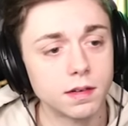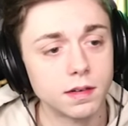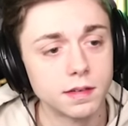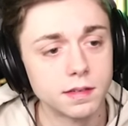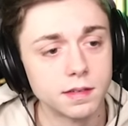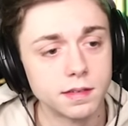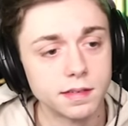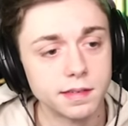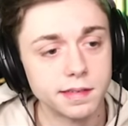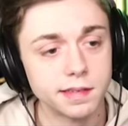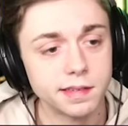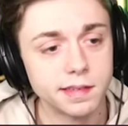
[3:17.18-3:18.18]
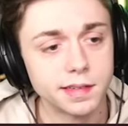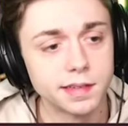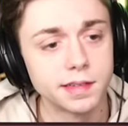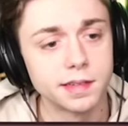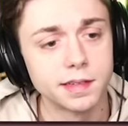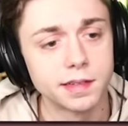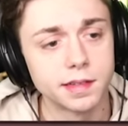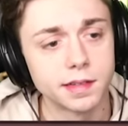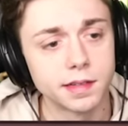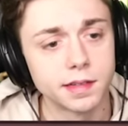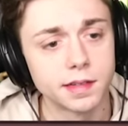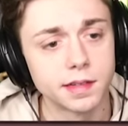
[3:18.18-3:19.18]

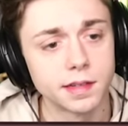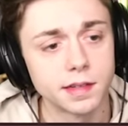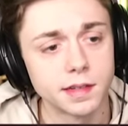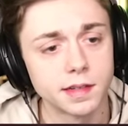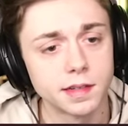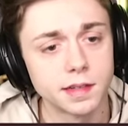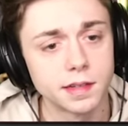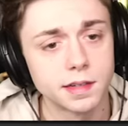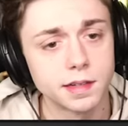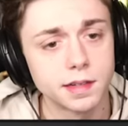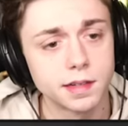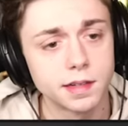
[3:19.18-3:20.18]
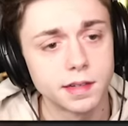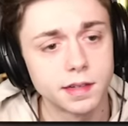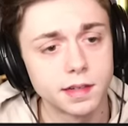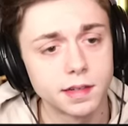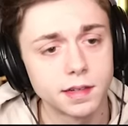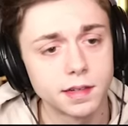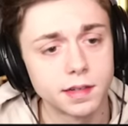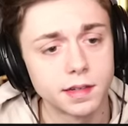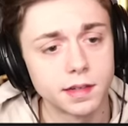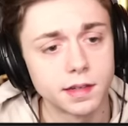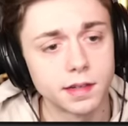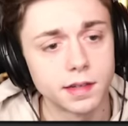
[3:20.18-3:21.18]

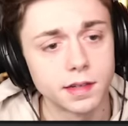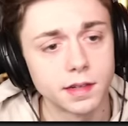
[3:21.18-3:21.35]
[no speech]